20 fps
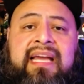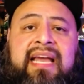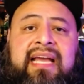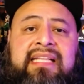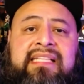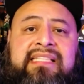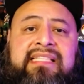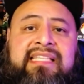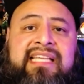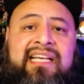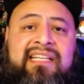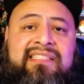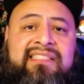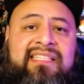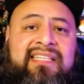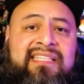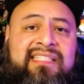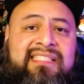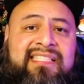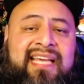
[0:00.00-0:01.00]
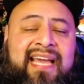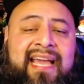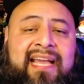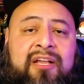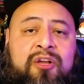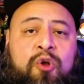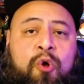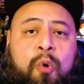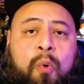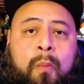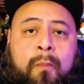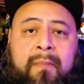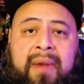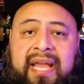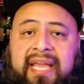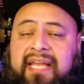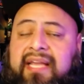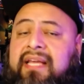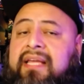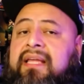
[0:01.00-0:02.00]
at Delta Tango
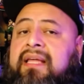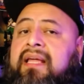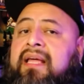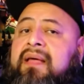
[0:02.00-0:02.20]
Mike.